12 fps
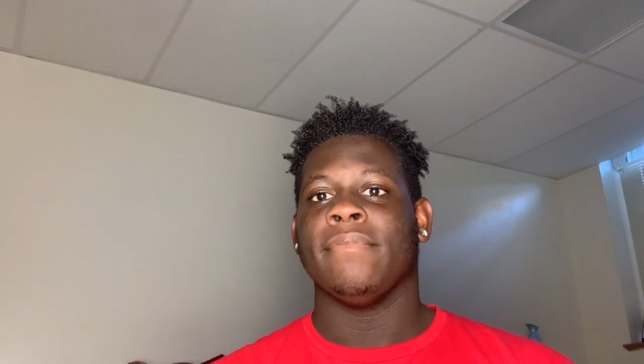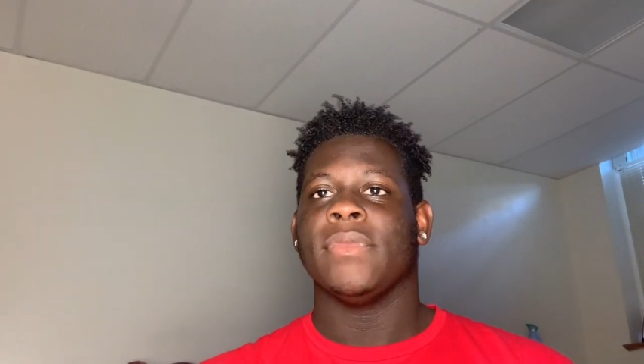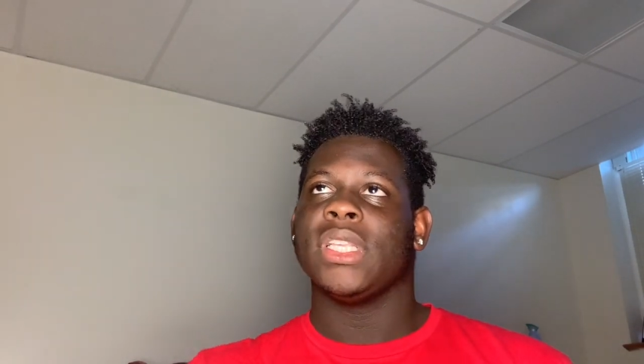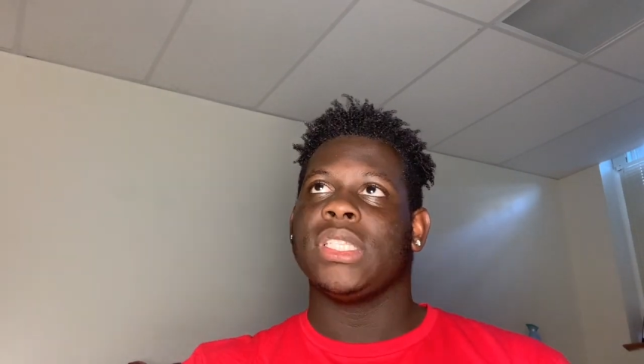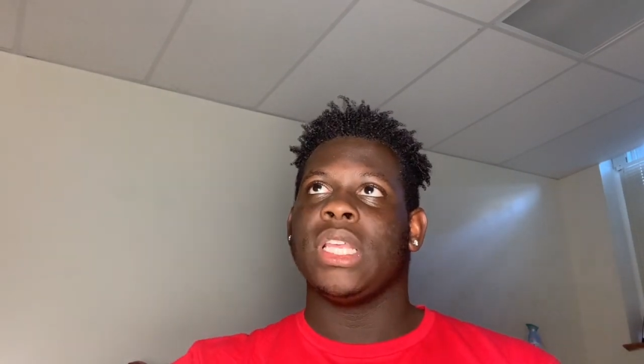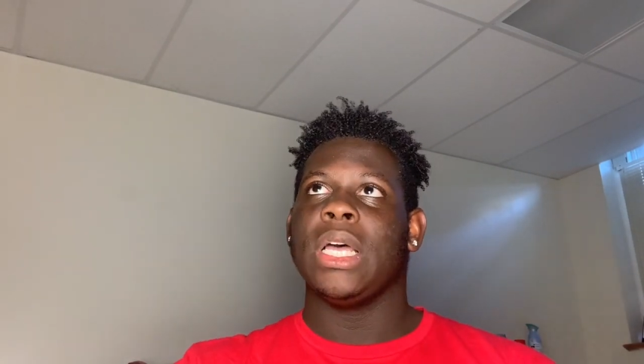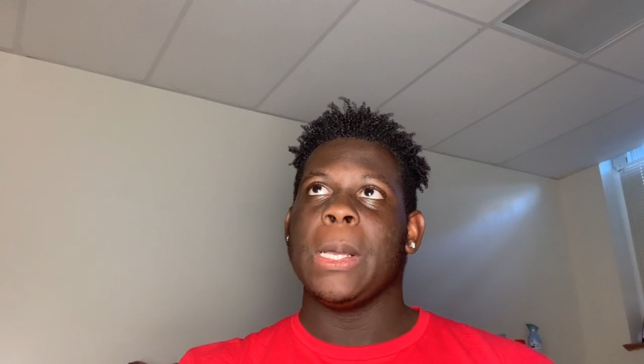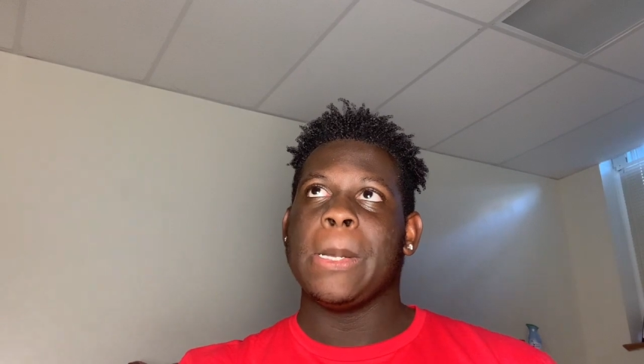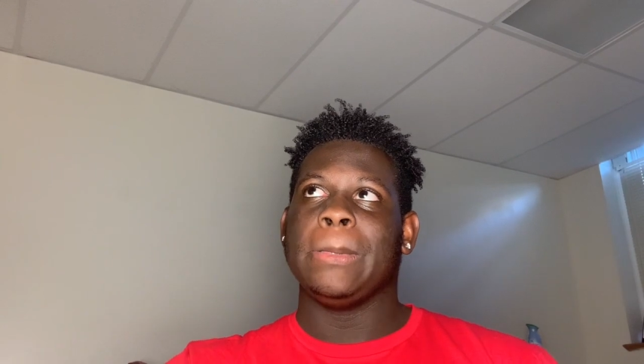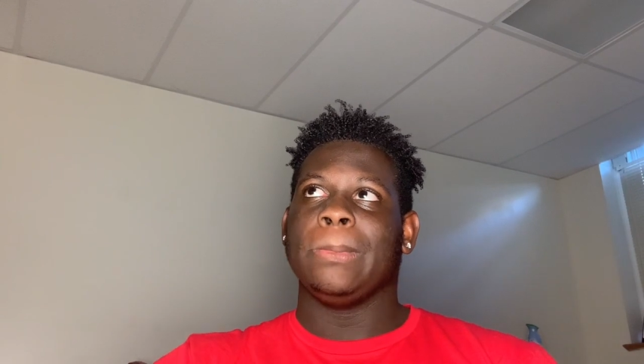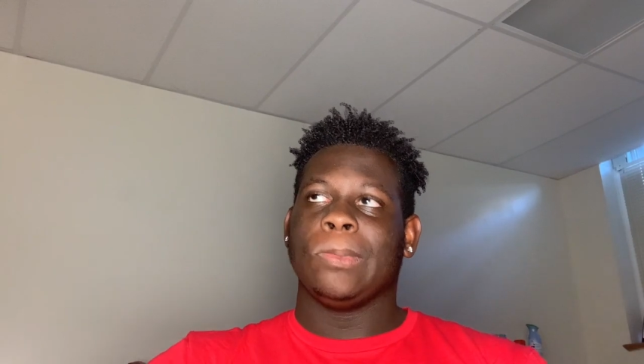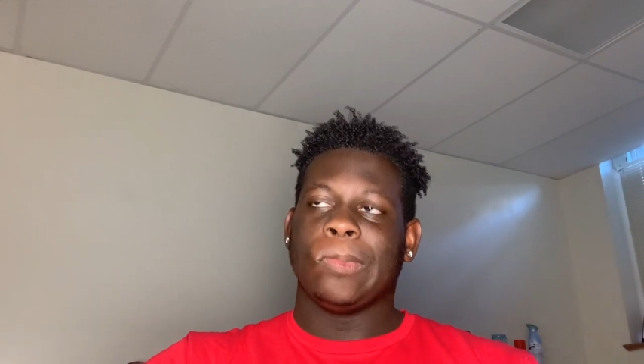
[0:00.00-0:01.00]

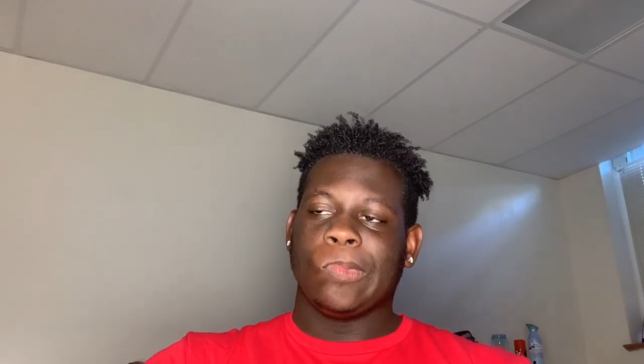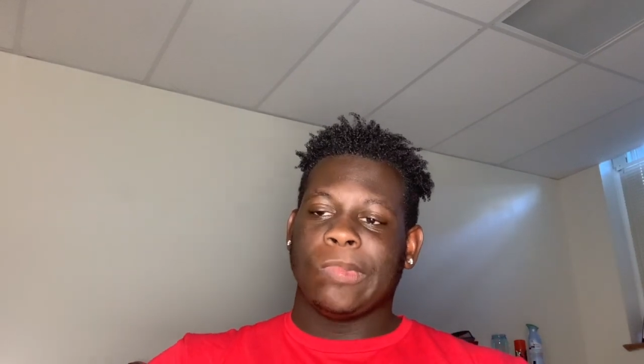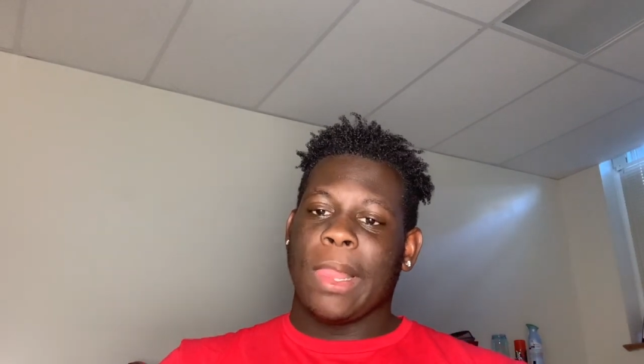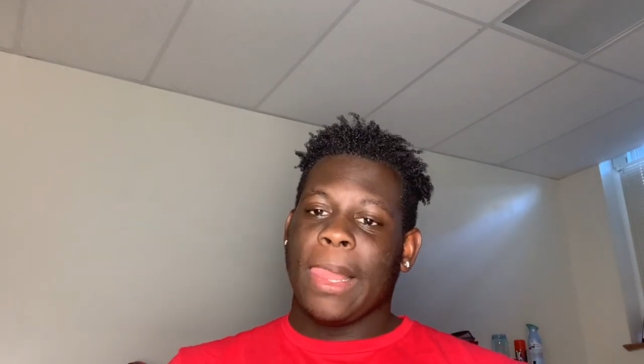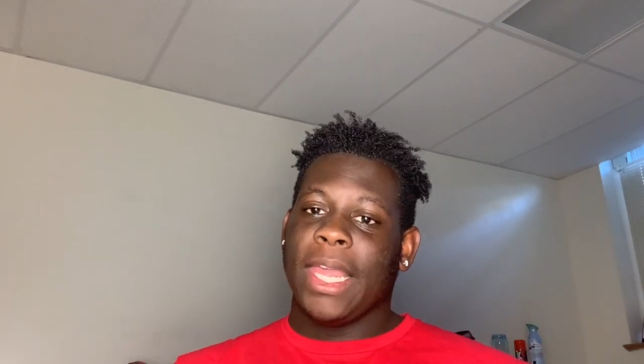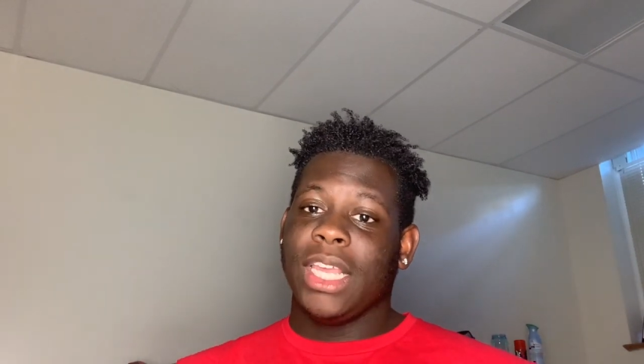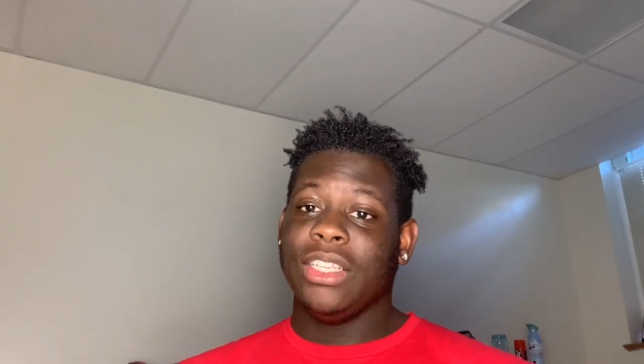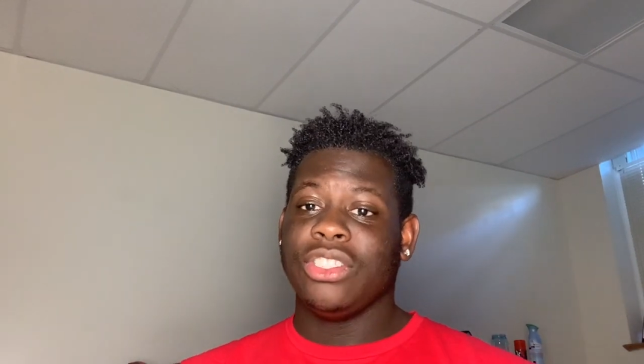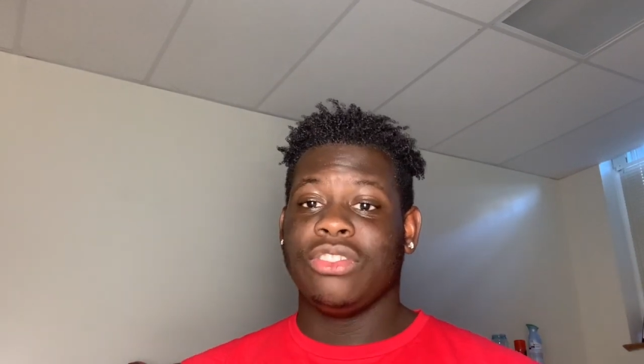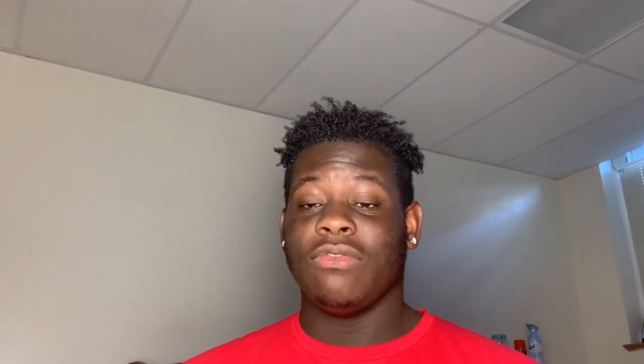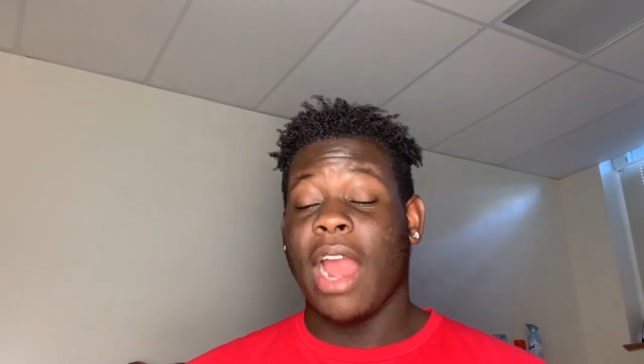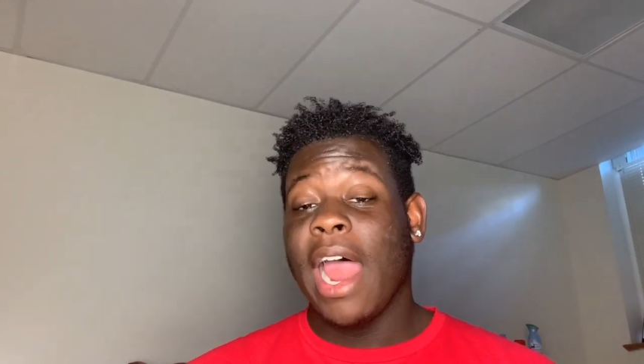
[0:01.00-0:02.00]
So he's
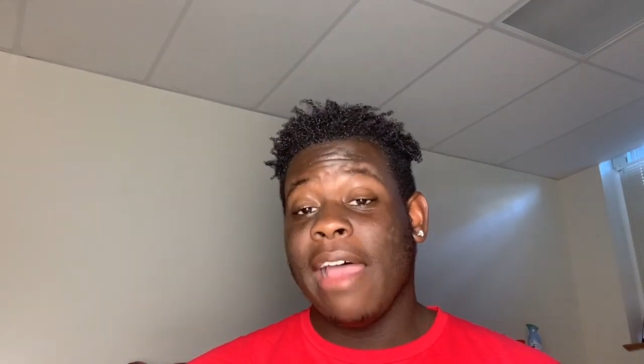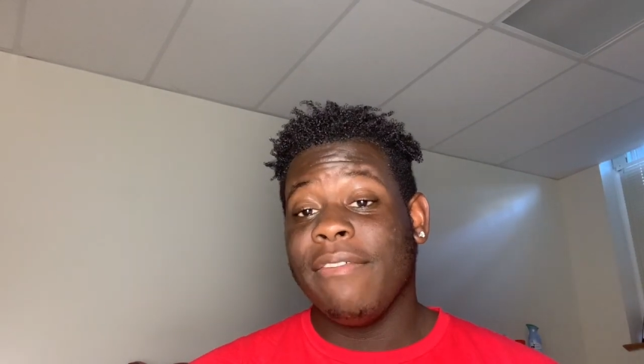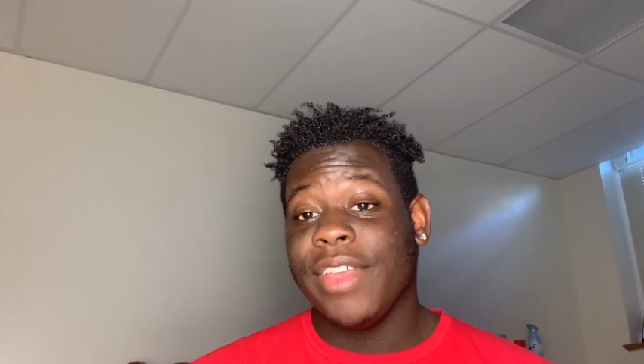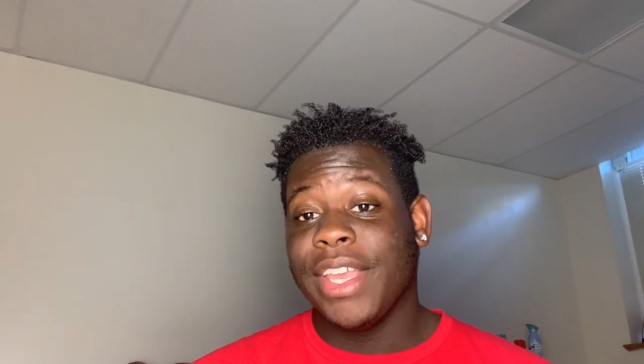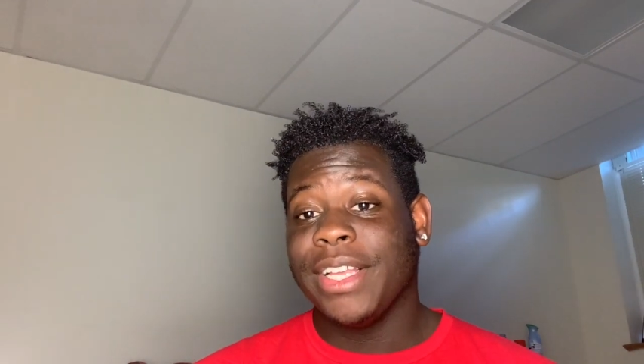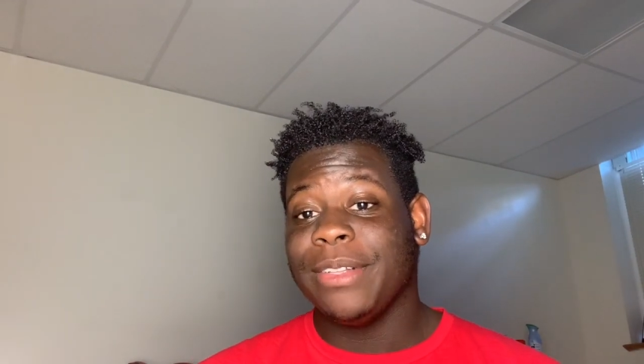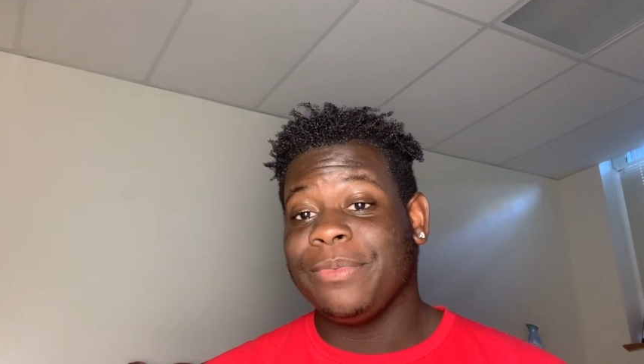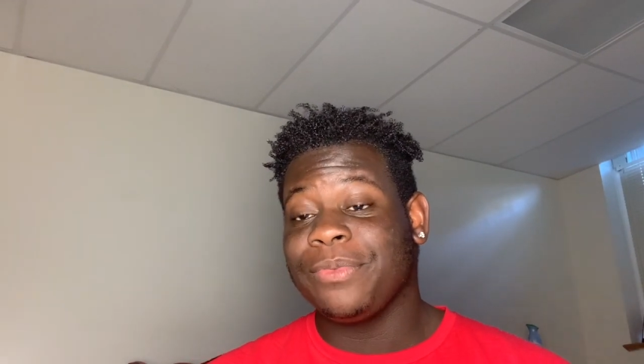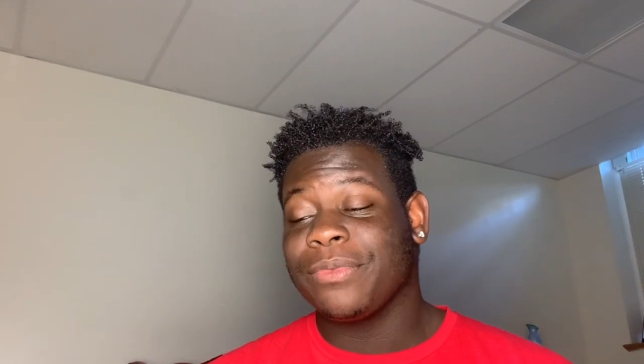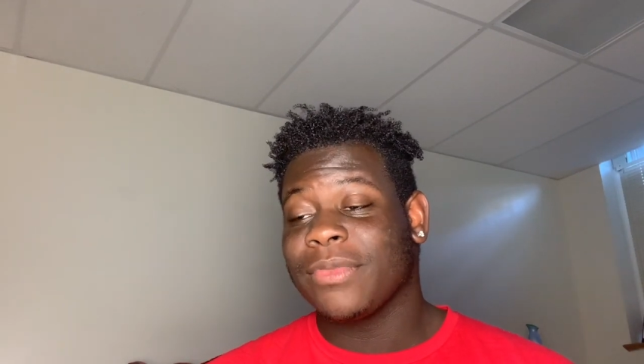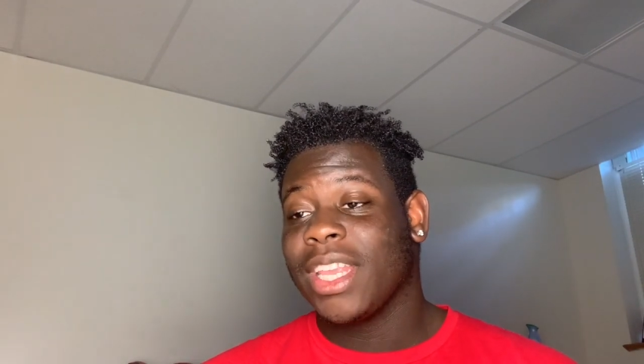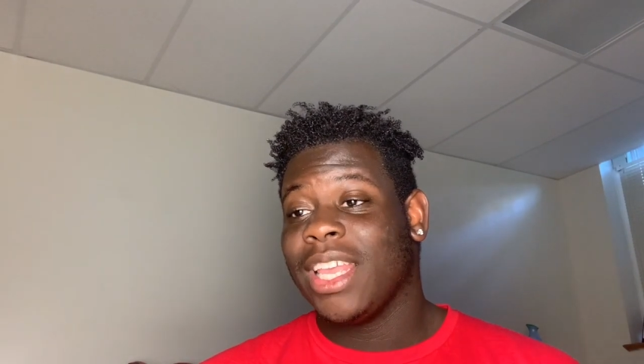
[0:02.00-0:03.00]

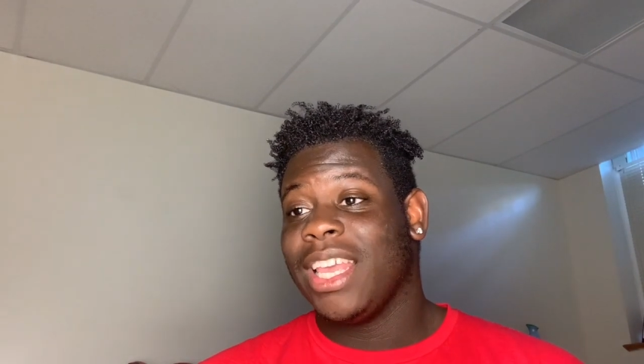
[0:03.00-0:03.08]
driving